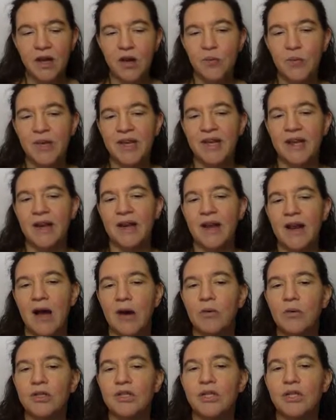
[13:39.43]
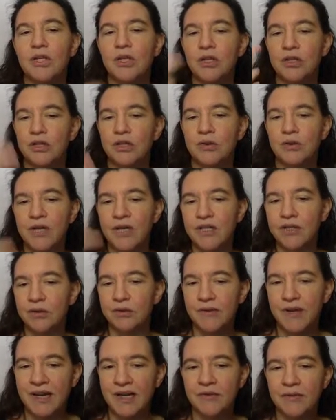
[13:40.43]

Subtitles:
We can allow it to iterate.